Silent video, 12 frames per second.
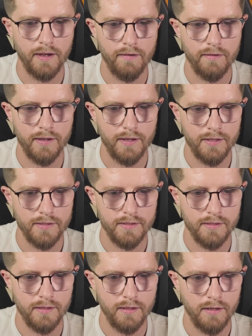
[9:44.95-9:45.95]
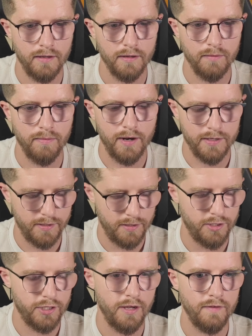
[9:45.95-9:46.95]
There it is. I'm going to press
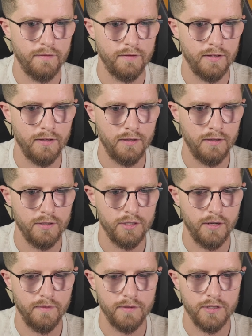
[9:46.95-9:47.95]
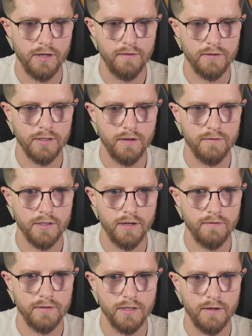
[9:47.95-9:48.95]
Shift Shift, shift, shift,
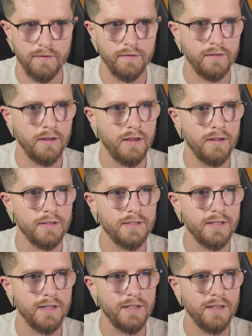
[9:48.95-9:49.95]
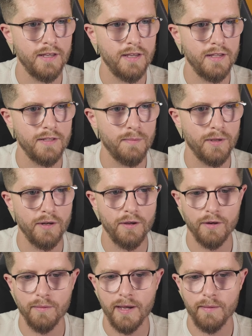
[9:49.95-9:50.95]
shift, shift. Sticky keys, but
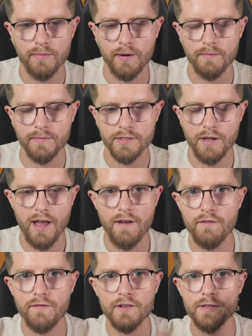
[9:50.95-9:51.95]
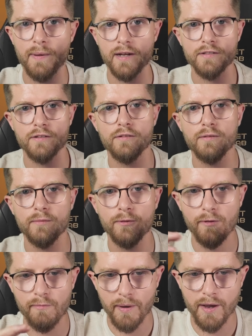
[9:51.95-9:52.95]
no command prompt. So everything's back to
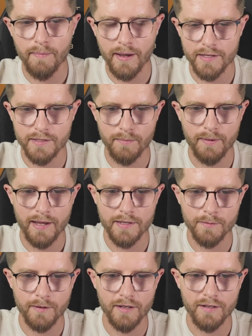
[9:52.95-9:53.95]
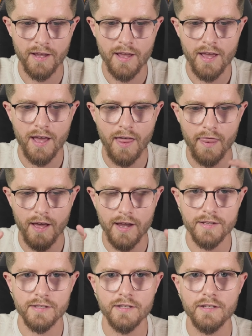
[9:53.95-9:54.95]
normal. We've bypassed the password, and
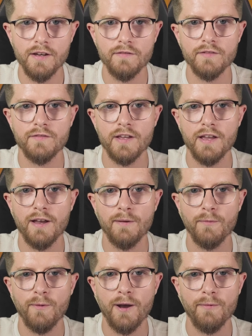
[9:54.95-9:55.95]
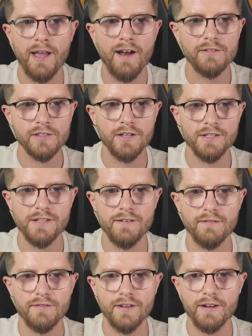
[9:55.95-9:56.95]
that is another VM where we haven't lost
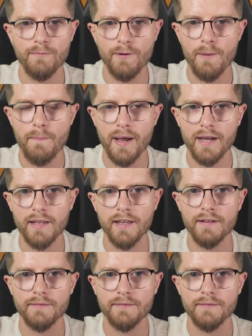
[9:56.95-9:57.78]
everything and we're back